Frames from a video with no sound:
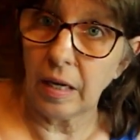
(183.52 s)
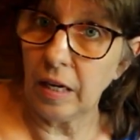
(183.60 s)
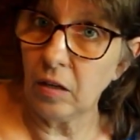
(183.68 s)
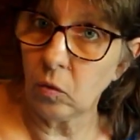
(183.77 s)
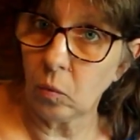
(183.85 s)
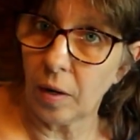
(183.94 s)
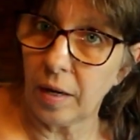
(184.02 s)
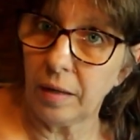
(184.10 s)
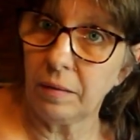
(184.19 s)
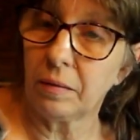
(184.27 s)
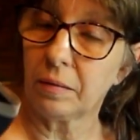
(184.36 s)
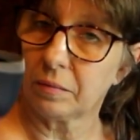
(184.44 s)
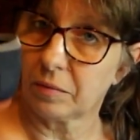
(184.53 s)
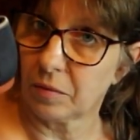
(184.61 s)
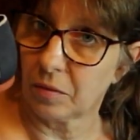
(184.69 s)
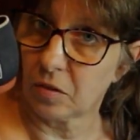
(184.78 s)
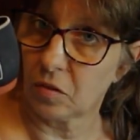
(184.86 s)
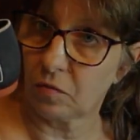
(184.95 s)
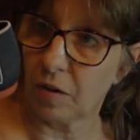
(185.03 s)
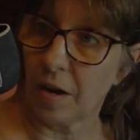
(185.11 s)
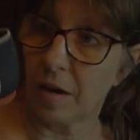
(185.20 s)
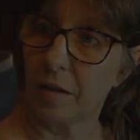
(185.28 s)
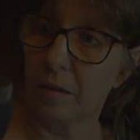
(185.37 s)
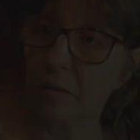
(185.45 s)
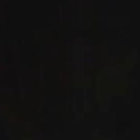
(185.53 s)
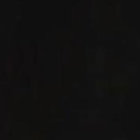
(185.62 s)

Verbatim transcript: either way, it's fine.